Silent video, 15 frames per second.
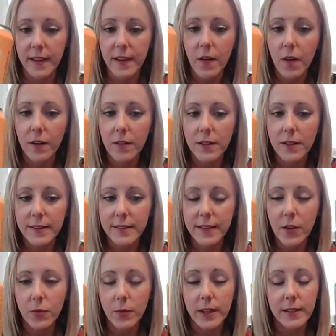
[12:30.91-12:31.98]
They are on
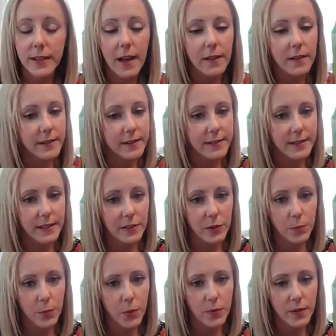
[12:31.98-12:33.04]
sale right now,
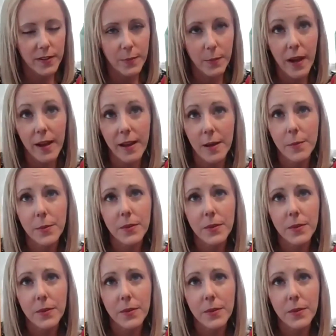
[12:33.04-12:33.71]
extended bonus buy,